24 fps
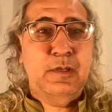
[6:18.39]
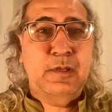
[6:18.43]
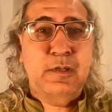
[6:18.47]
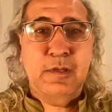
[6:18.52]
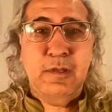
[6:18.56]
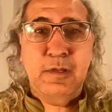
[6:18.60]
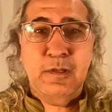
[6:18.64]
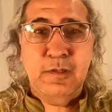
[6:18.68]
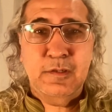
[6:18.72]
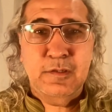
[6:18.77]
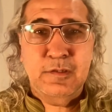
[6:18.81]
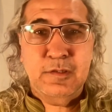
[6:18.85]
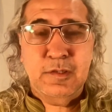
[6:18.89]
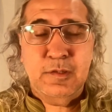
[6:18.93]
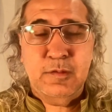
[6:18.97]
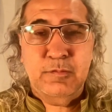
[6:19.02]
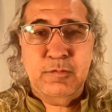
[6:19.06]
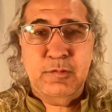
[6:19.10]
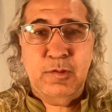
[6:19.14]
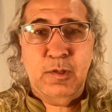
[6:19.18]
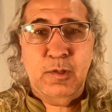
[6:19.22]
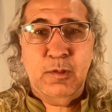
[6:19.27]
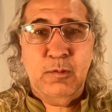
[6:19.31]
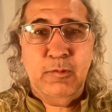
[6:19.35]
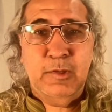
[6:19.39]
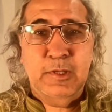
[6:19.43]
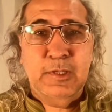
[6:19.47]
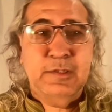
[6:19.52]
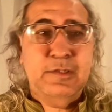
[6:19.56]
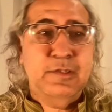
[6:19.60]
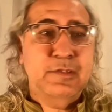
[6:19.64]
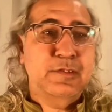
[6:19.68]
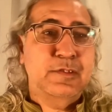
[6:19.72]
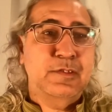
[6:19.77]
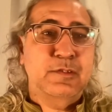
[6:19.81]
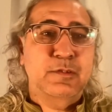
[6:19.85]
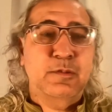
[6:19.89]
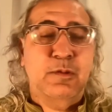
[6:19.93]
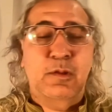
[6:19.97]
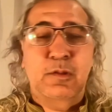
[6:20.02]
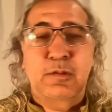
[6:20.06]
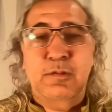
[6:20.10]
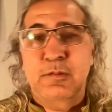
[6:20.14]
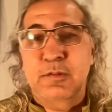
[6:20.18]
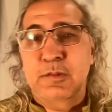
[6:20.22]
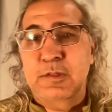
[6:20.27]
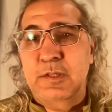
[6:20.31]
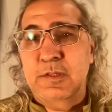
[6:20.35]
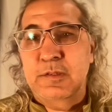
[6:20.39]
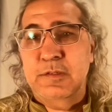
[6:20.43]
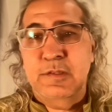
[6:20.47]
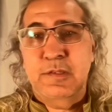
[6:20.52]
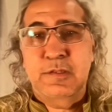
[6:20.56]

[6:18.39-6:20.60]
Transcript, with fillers: indians are following this is also the